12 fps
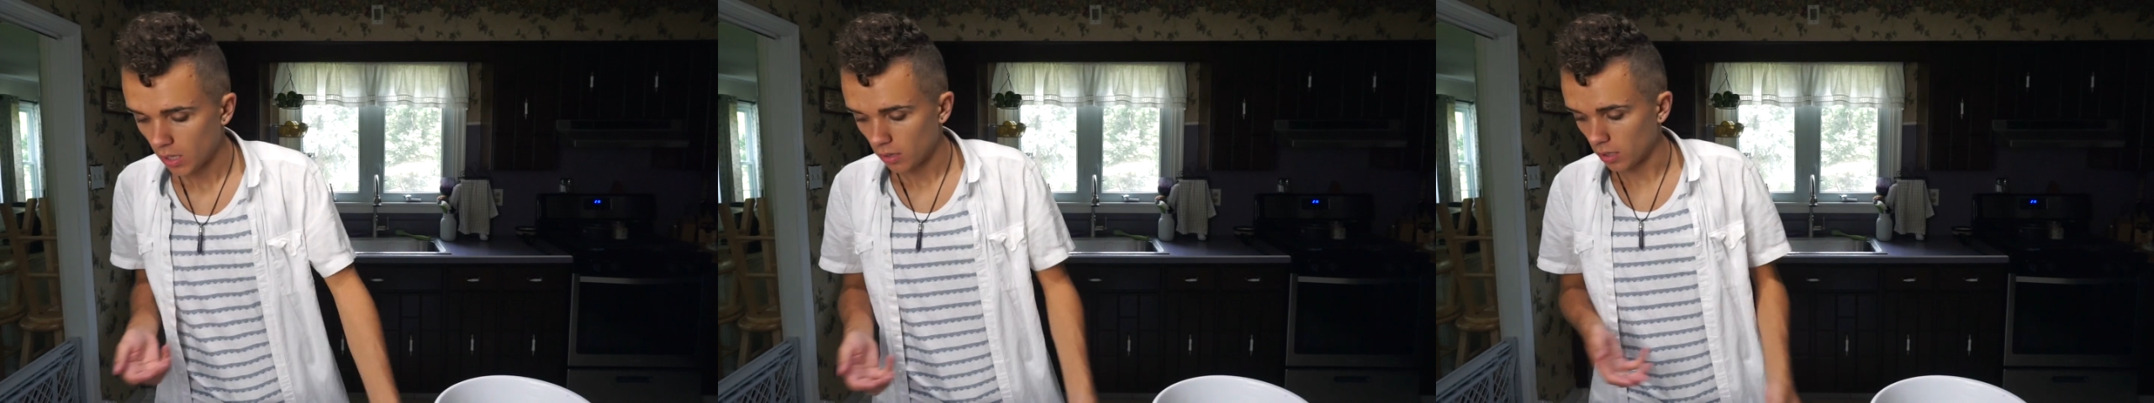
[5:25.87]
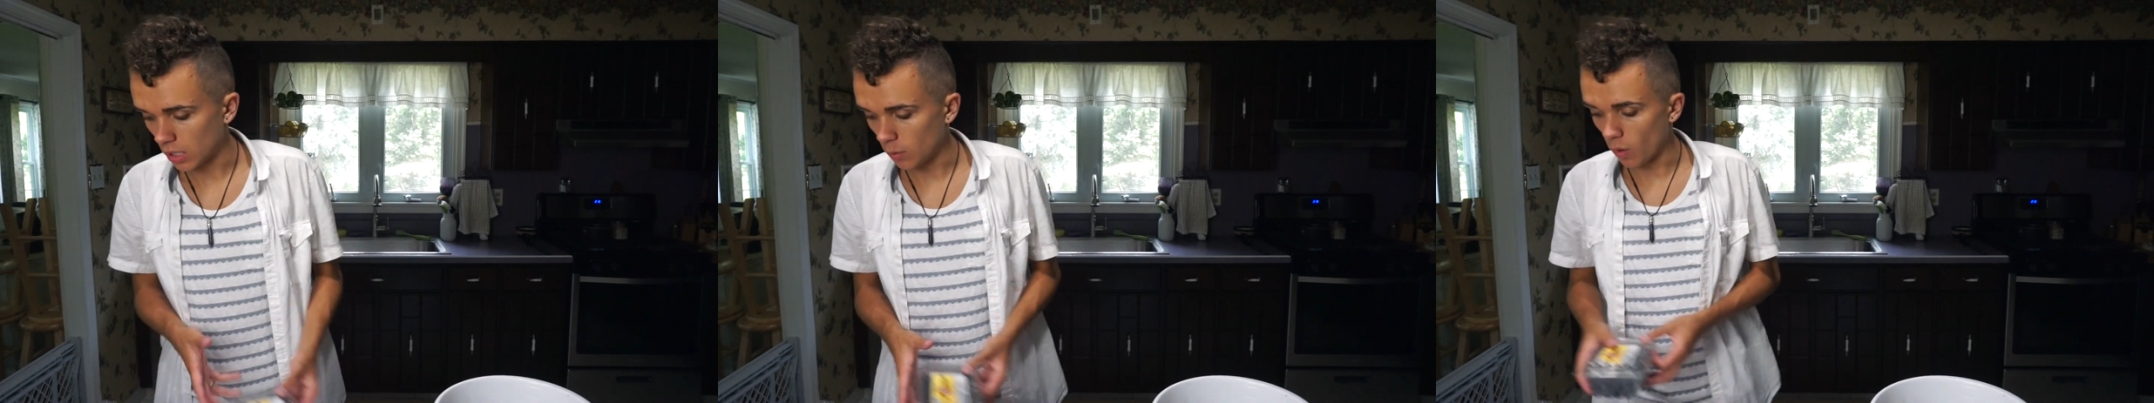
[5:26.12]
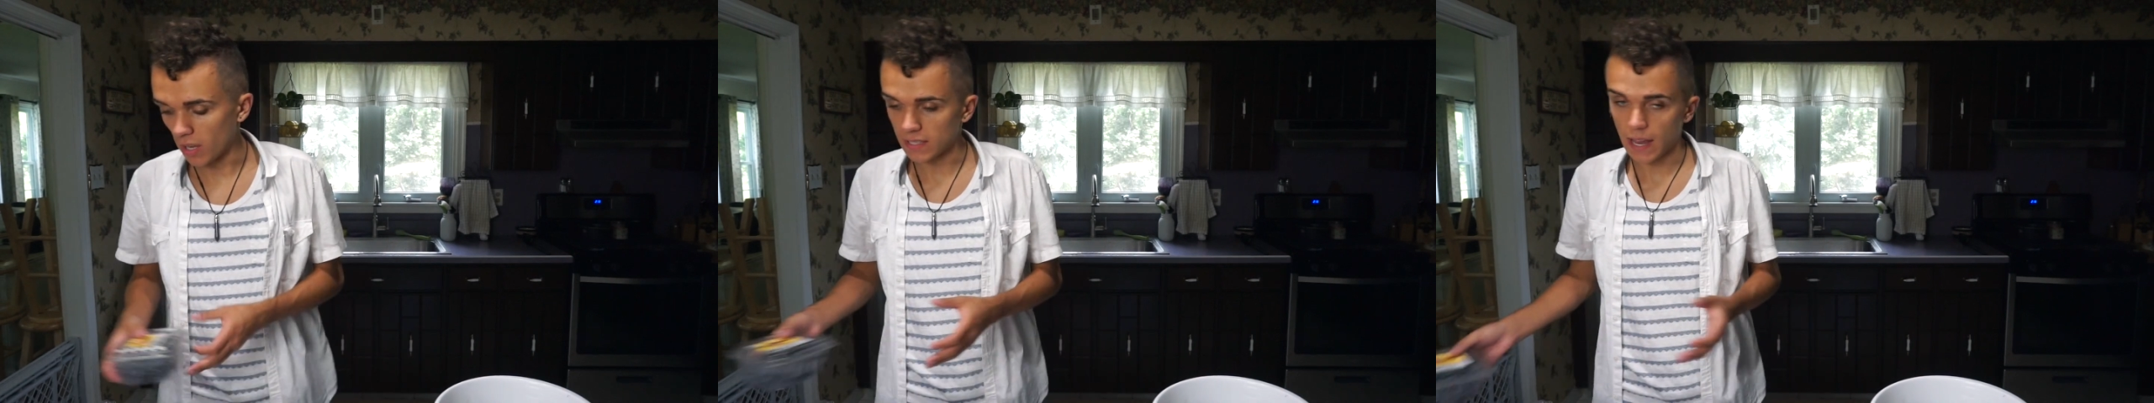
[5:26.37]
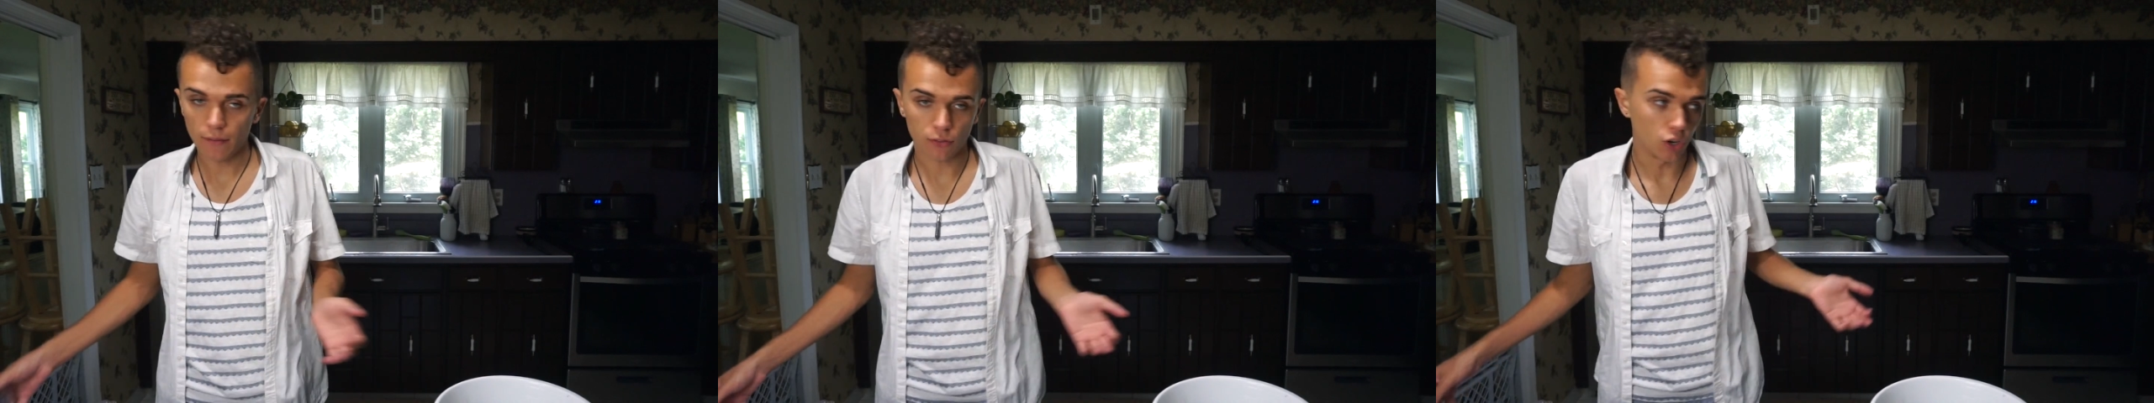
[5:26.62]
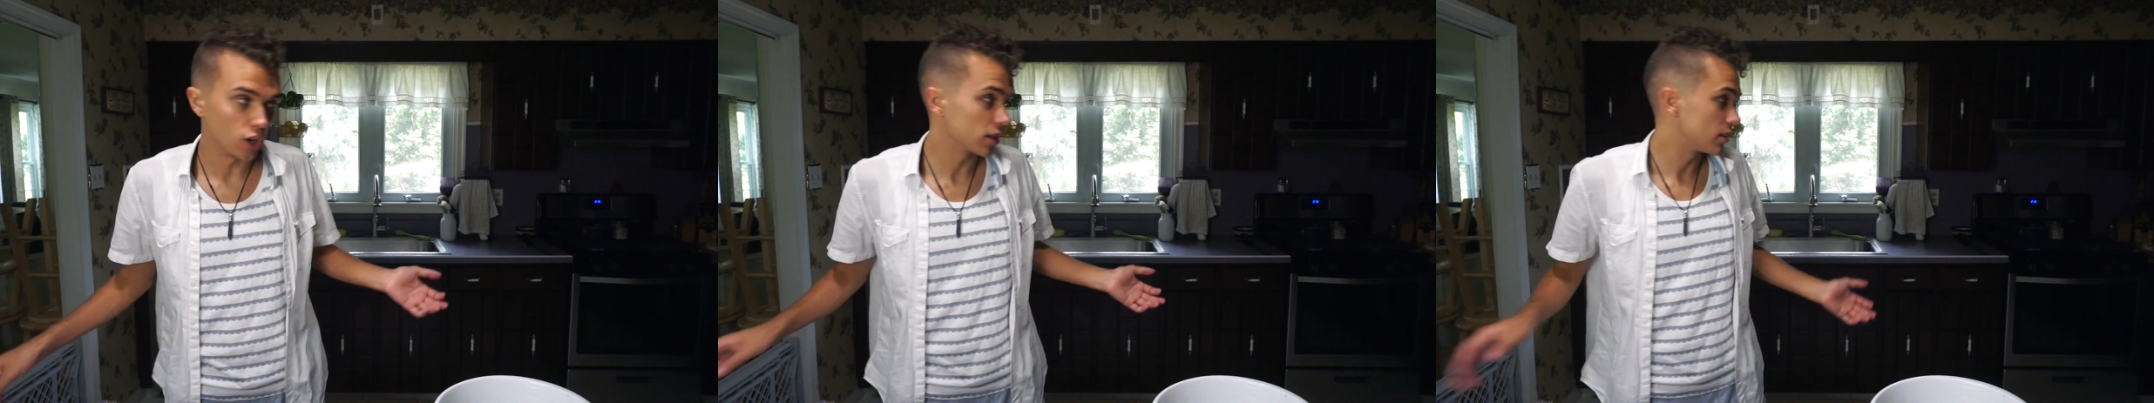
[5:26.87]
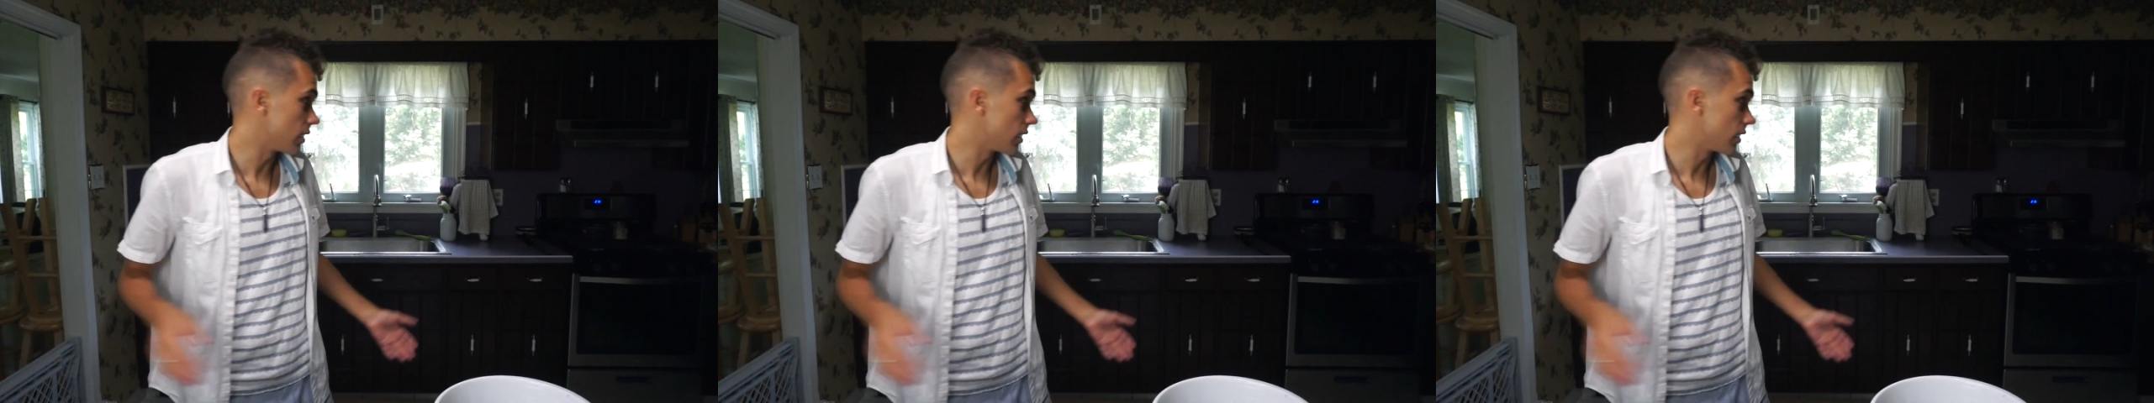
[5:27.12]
the quinoa is half cooked